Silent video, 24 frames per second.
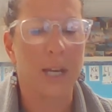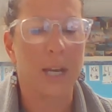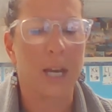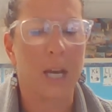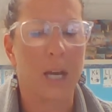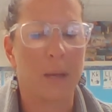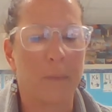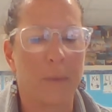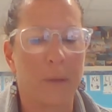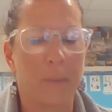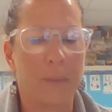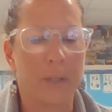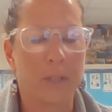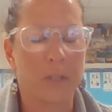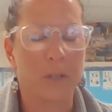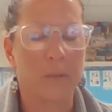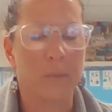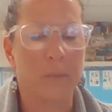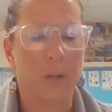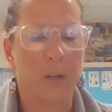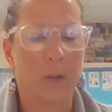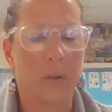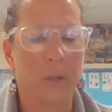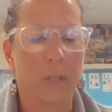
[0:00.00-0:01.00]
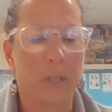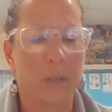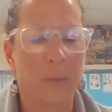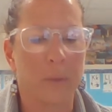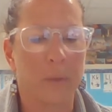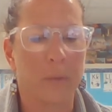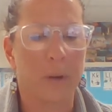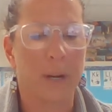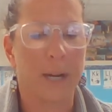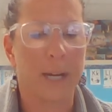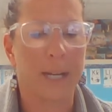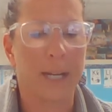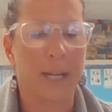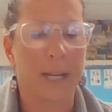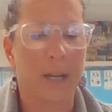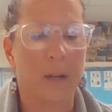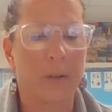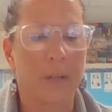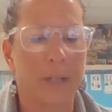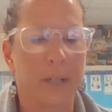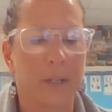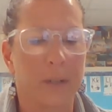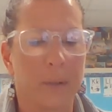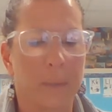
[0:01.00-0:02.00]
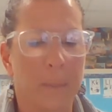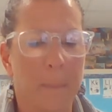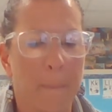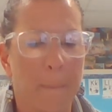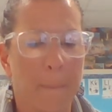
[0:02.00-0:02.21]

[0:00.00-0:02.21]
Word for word: and maybe tomorrow he'll be riding out here.